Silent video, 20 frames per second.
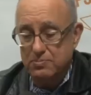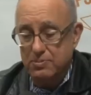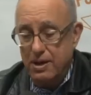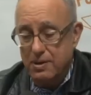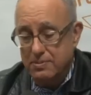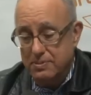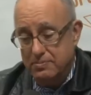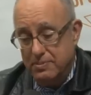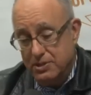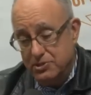
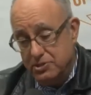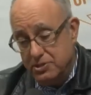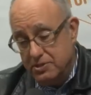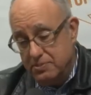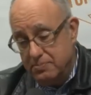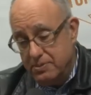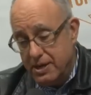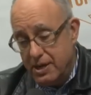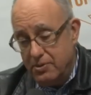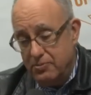probably mention it,
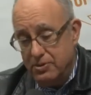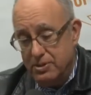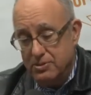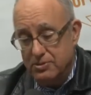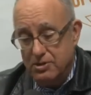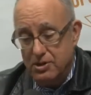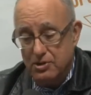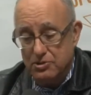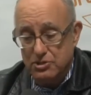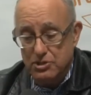but I will.
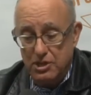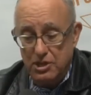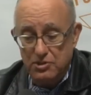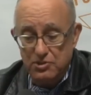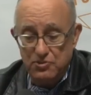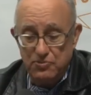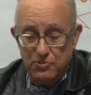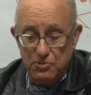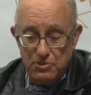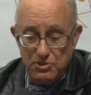Called
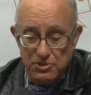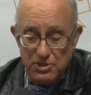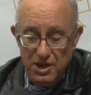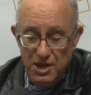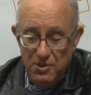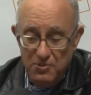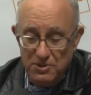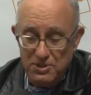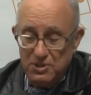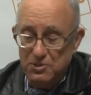Salesforce.
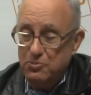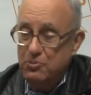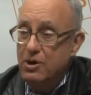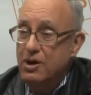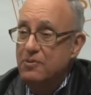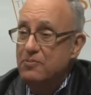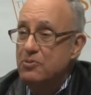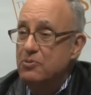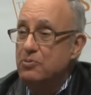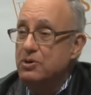Within okay.
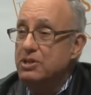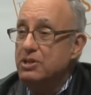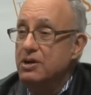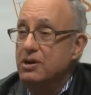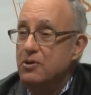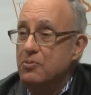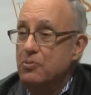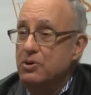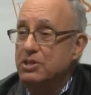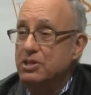within
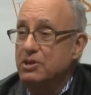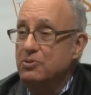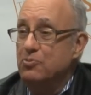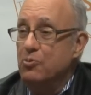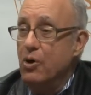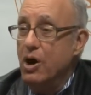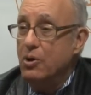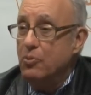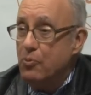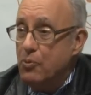within
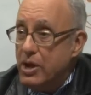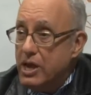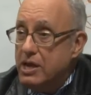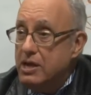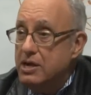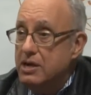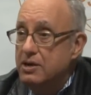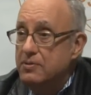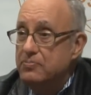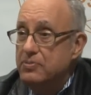one
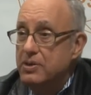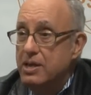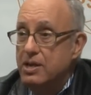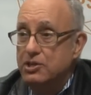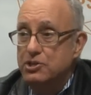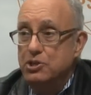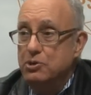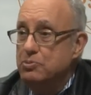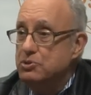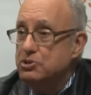week,
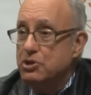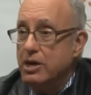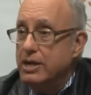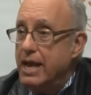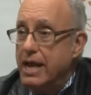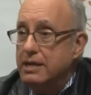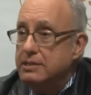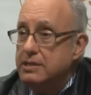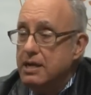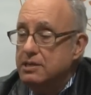she was on
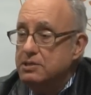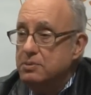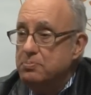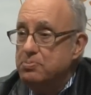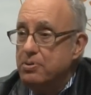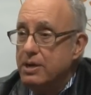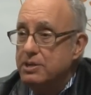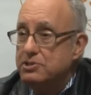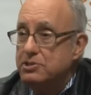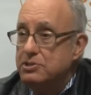
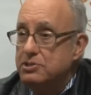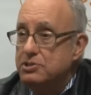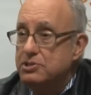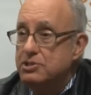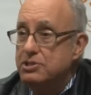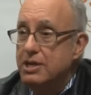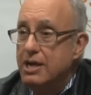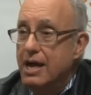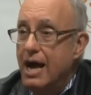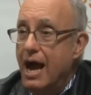
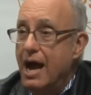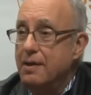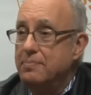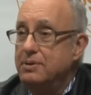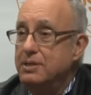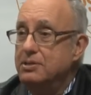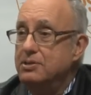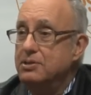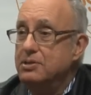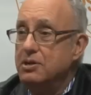antidepressants. I
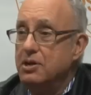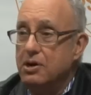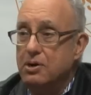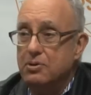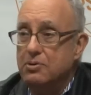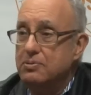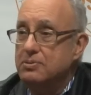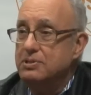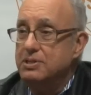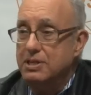mean, you
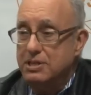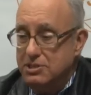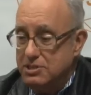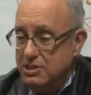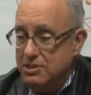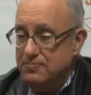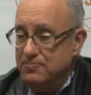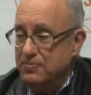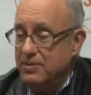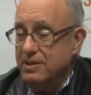know, this
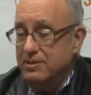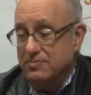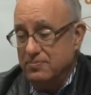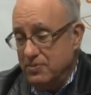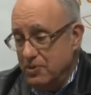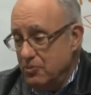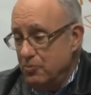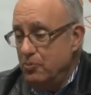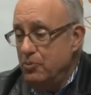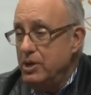is
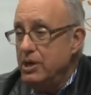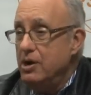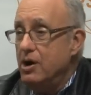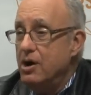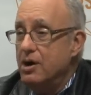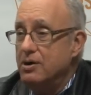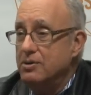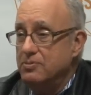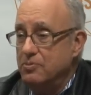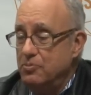we yeah.
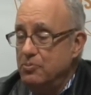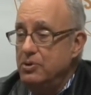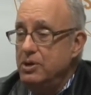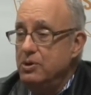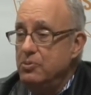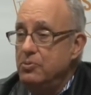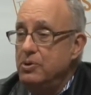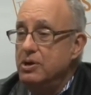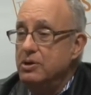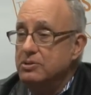are we,
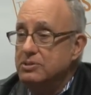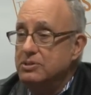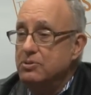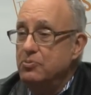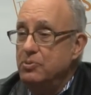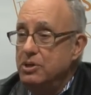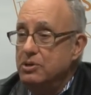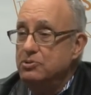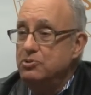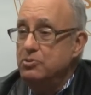we are
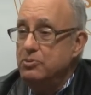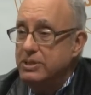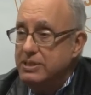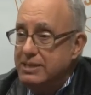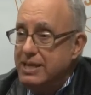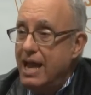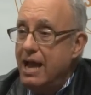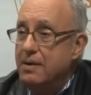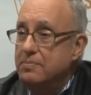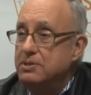we are doing
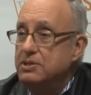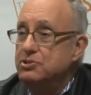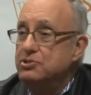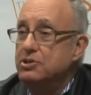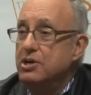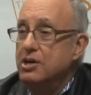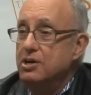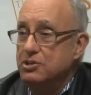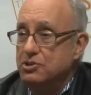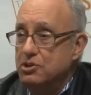damage
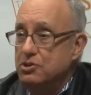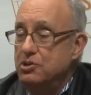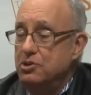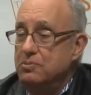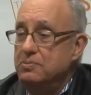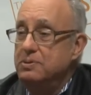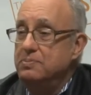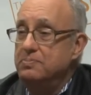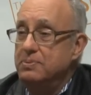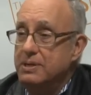to
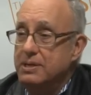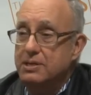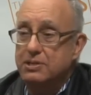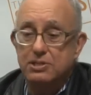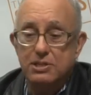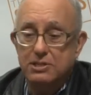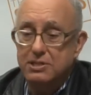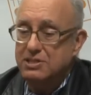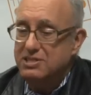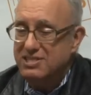human beings,
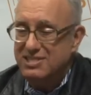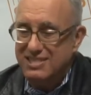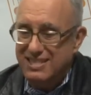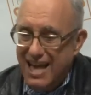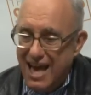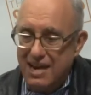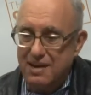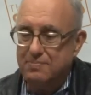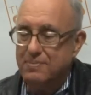and this is not